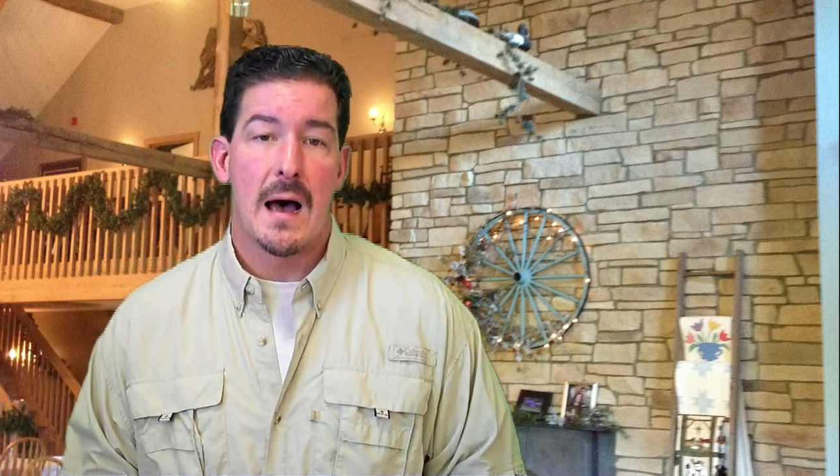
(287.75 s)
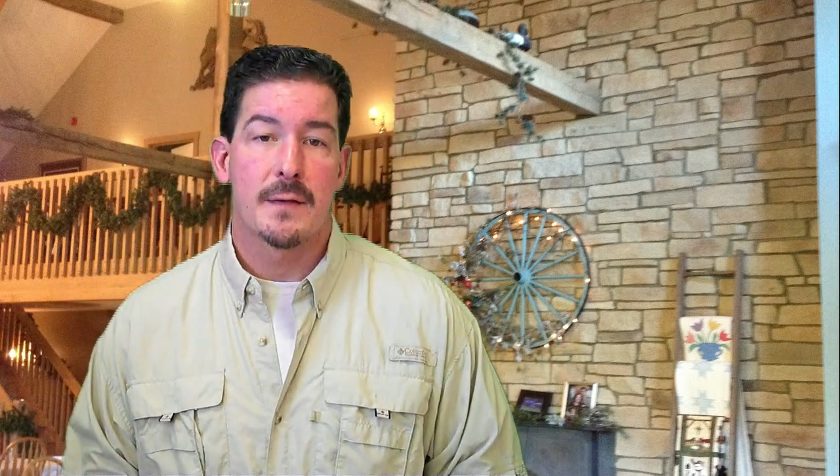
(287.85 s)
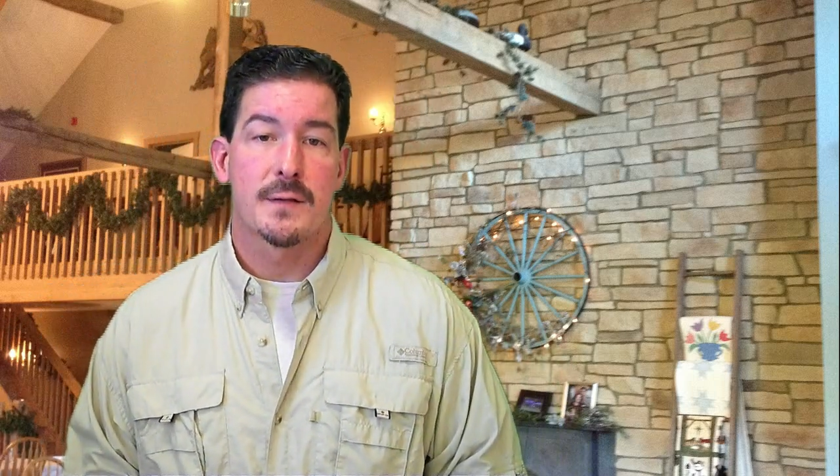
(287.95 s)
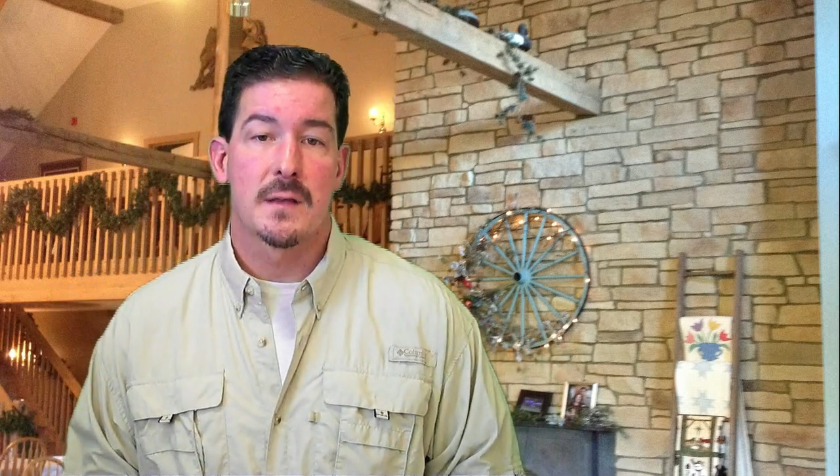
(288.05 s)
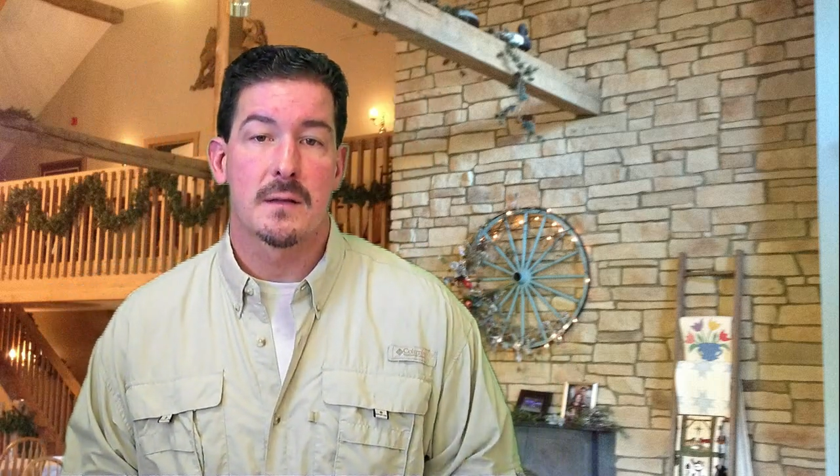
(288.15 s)

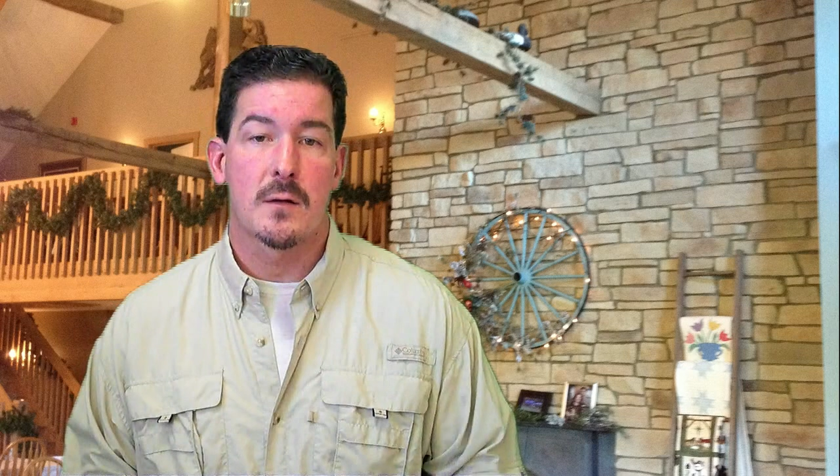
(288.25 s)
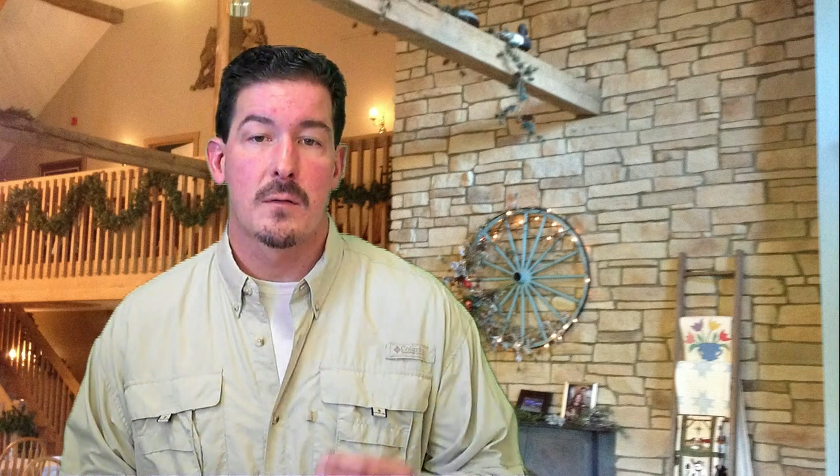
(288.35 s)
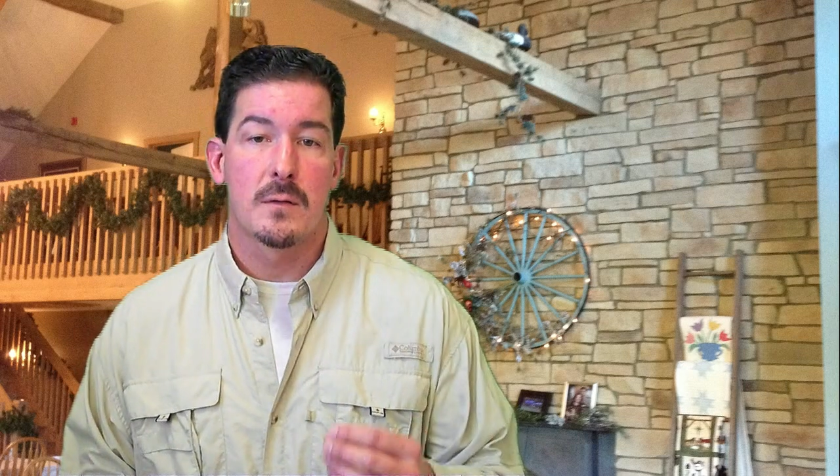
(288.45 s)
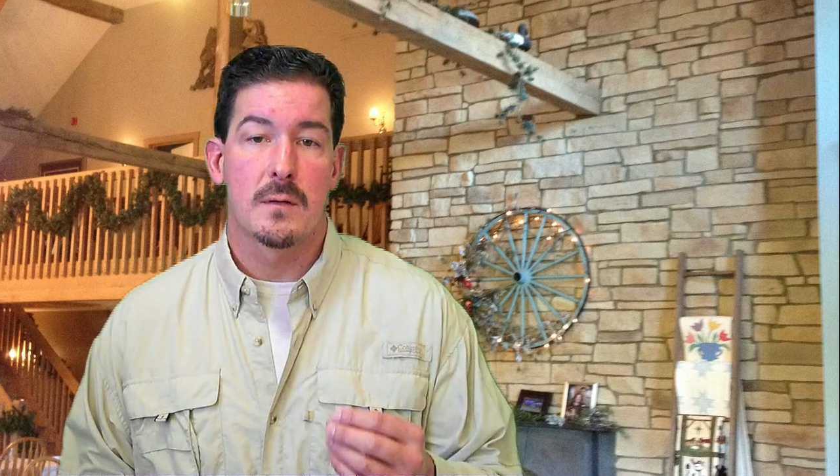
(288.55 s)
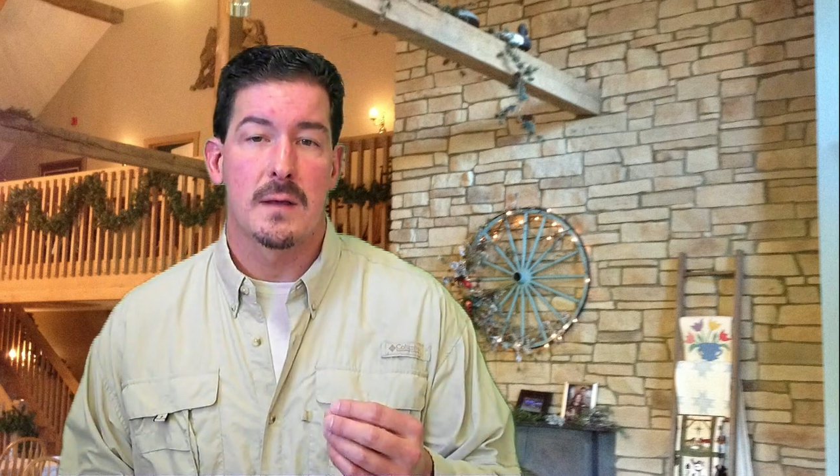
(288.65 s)
said that
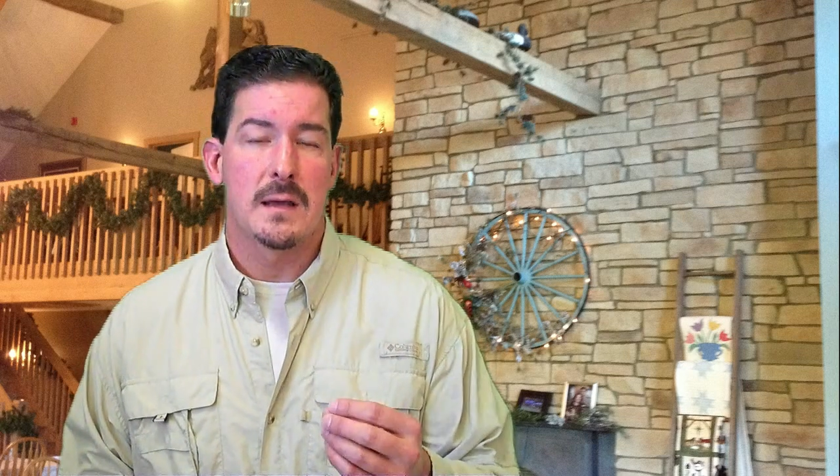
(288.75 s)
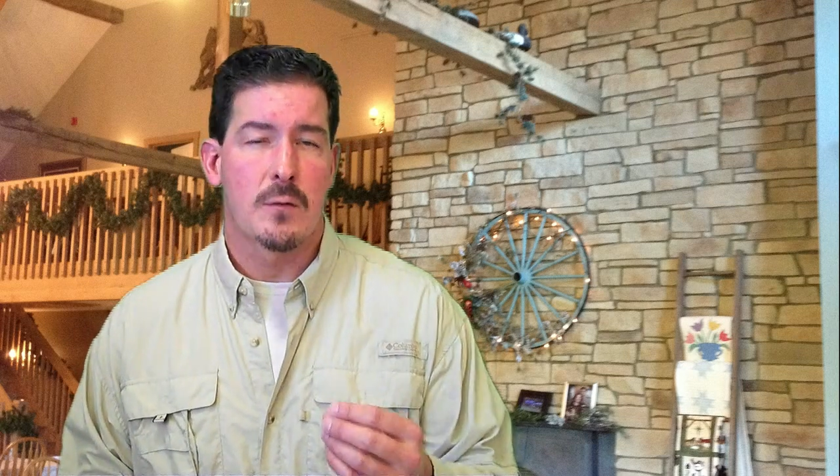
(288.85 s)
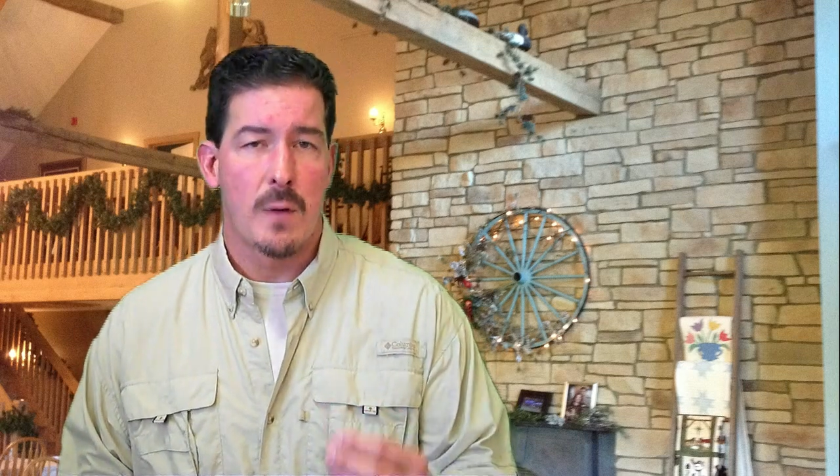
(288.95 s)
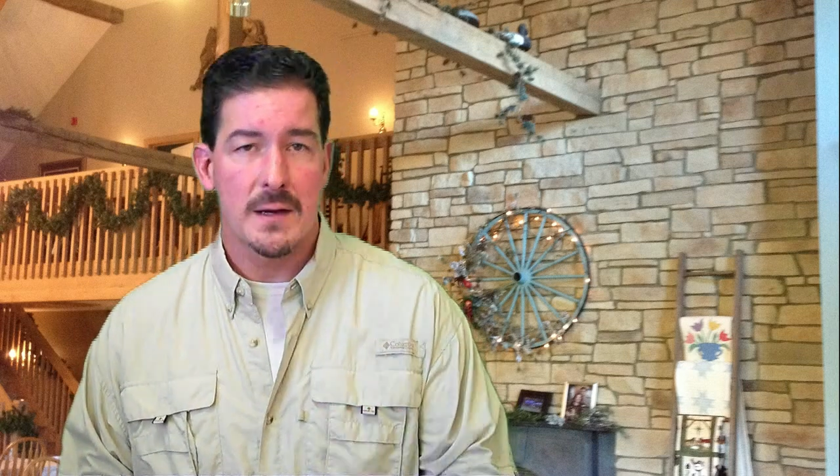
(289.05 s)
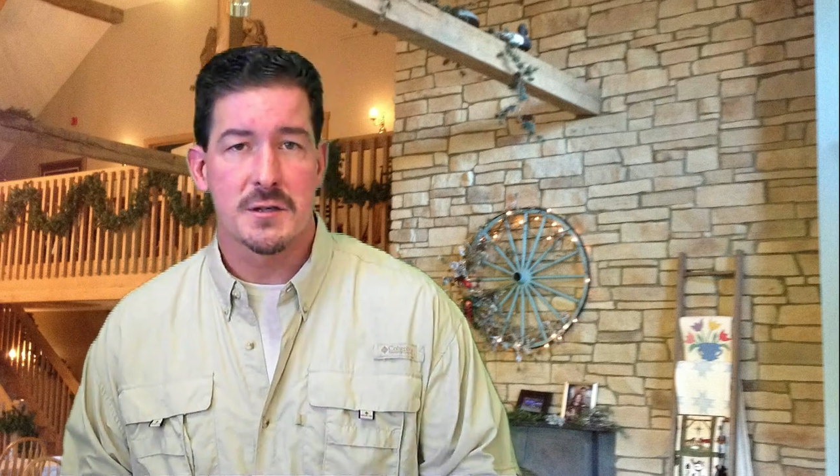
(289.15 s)
he
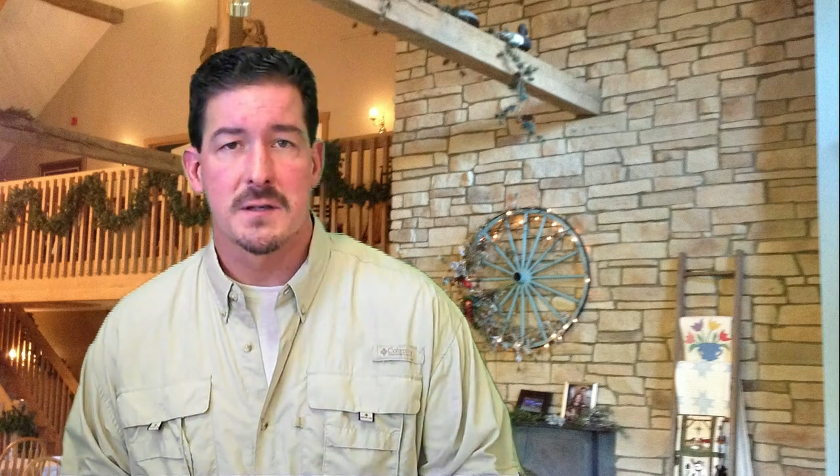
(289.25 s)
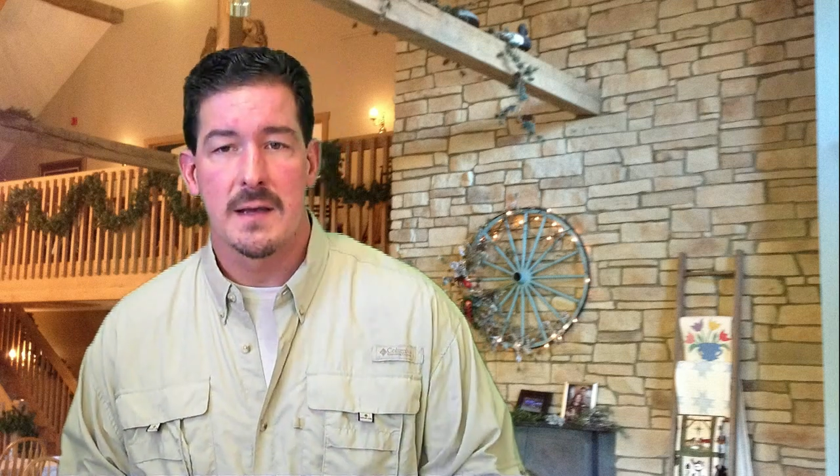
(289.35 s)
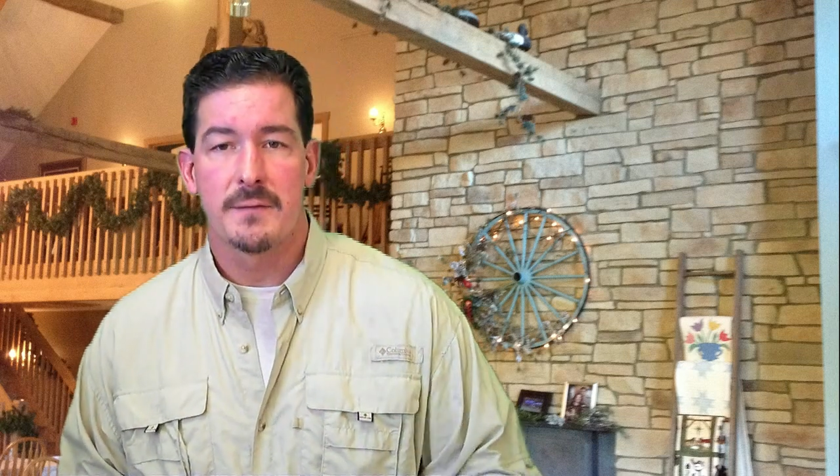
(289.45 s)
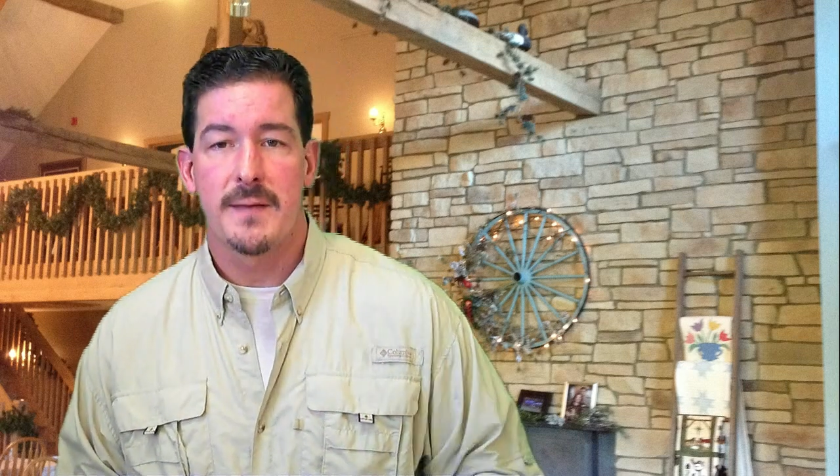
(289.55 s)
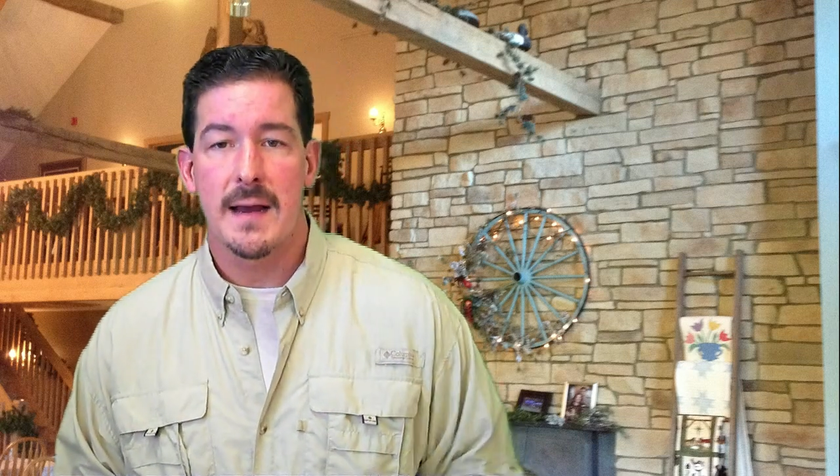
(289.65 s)
questioned
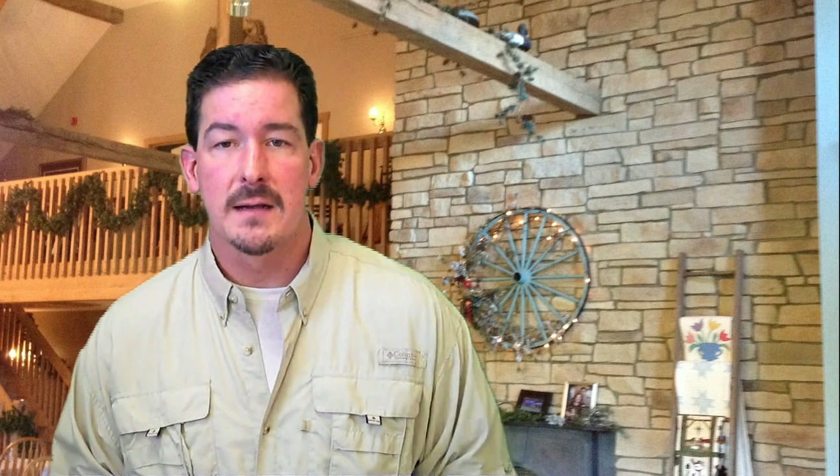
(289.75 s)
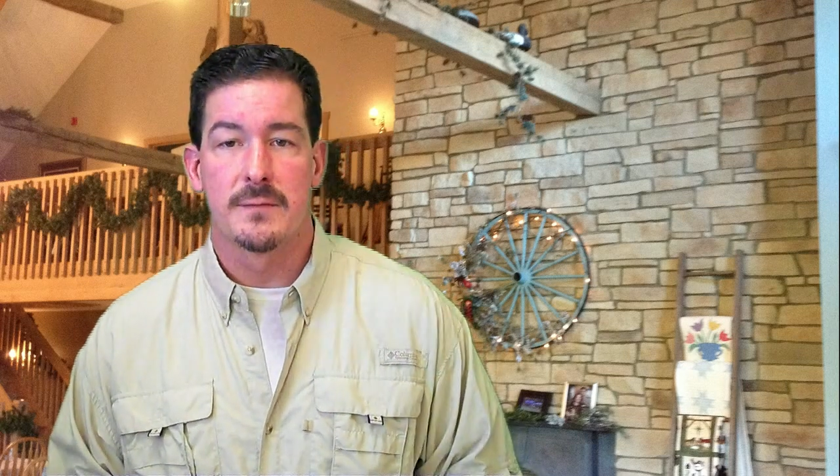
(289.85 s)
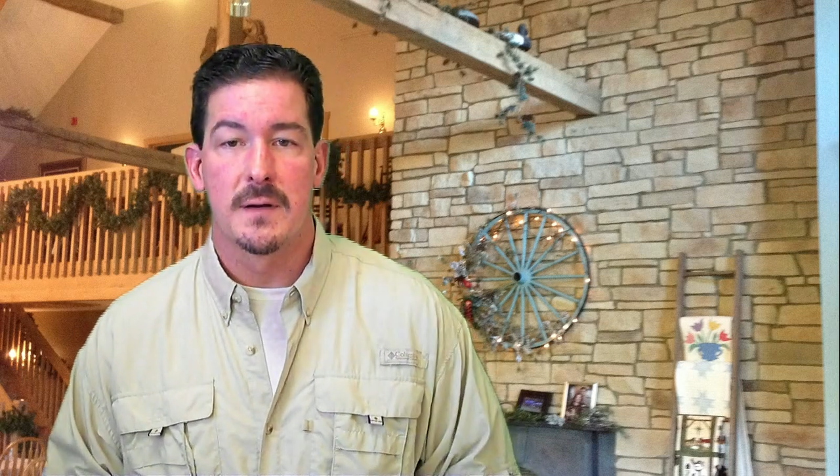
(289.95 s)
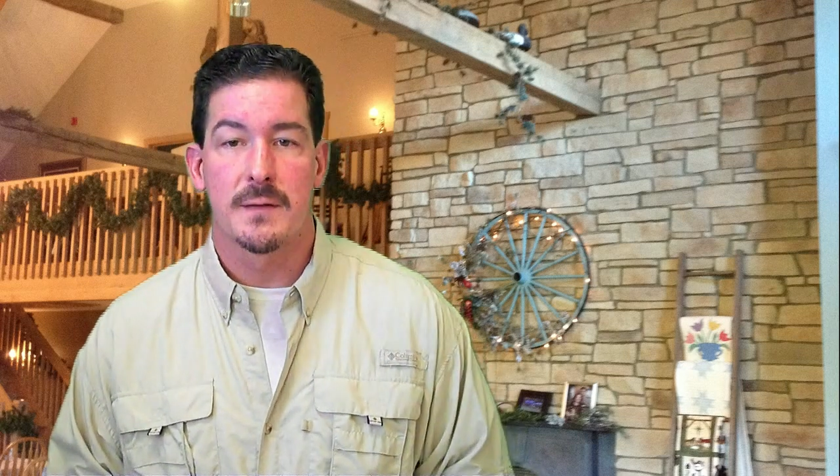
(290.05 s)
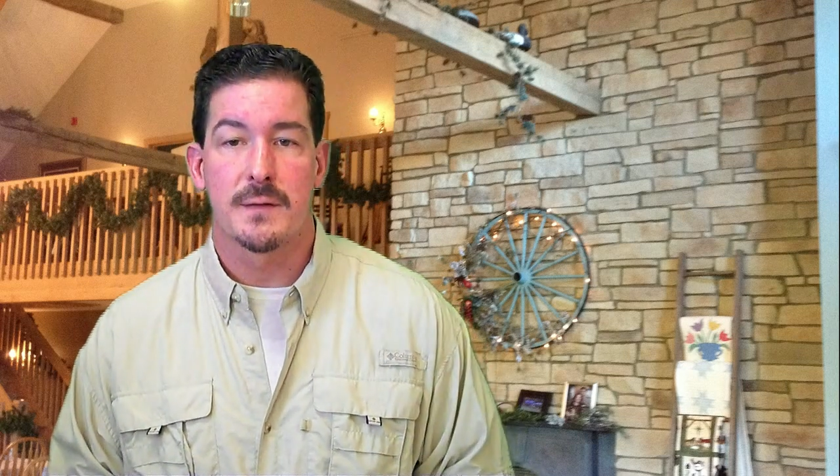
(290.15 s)
the
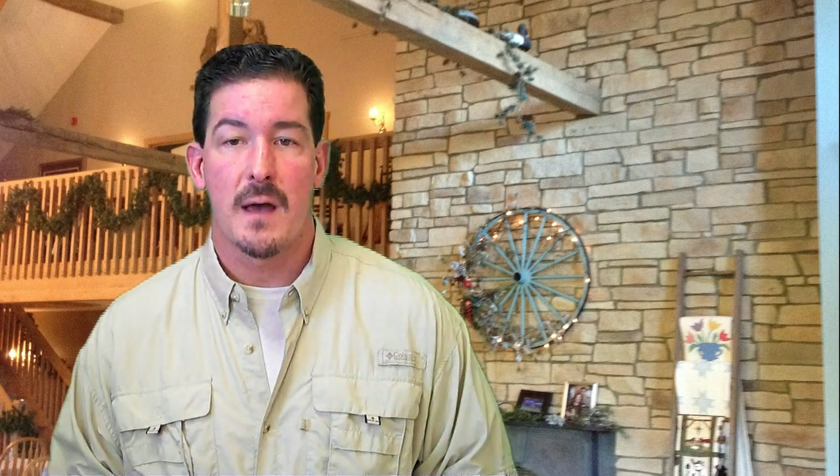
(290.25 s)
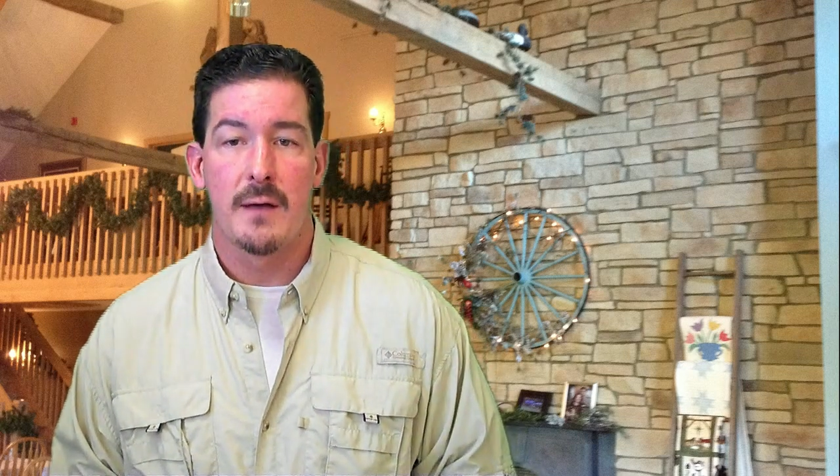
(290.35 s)
effectiveness